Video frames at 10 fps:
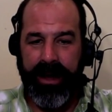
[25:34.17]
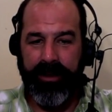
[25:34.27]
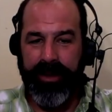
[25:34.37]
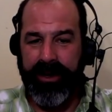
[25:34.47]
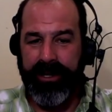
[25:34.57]

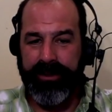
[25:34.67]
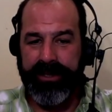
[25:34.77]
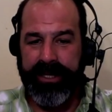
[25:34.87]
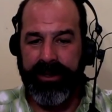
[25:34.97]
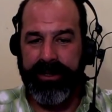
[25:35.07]
I'll be curious what
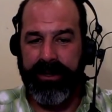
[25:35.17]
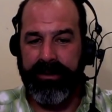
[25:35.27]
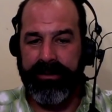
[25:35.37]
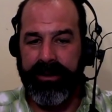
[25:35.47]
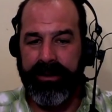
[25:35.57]
sales
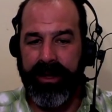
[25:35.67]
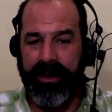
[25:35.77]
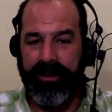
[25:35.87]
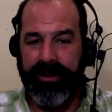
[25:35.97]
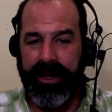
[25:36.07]
are are
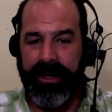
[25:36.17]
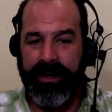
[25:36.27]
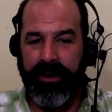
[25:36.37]
like on that.